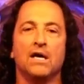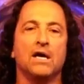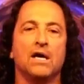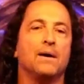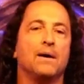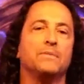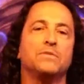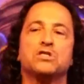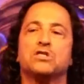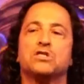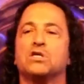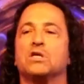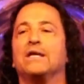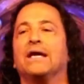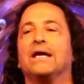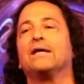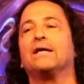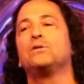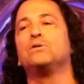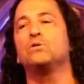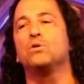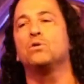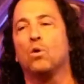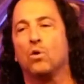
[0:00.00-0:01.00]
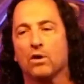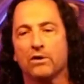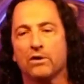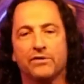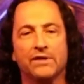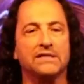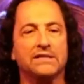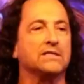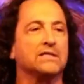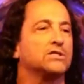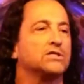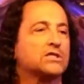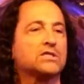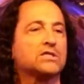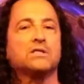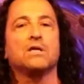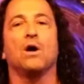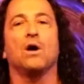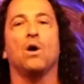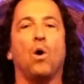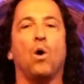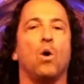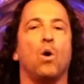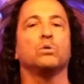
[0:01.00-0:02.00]
I'm just going to ignore things and just
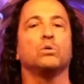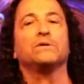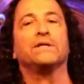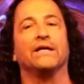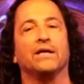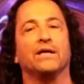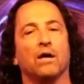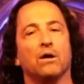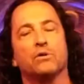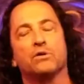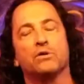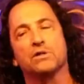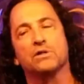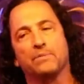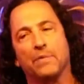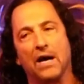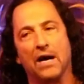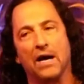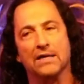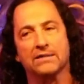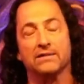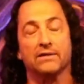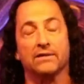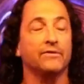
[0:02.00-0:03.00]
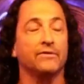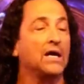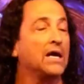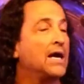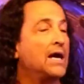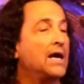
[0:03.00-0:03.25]
only go to the positive.